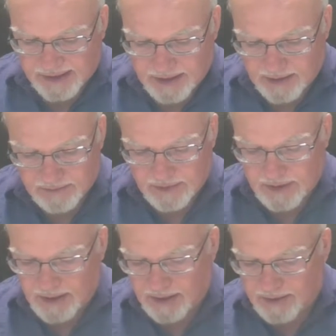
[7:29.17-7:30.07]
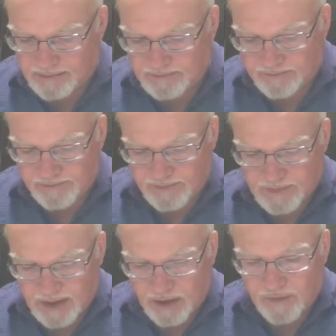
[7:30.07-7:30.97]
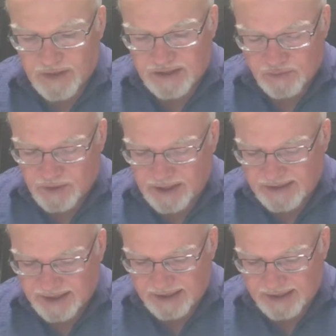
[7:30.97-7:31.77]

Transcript: let's see. On this one,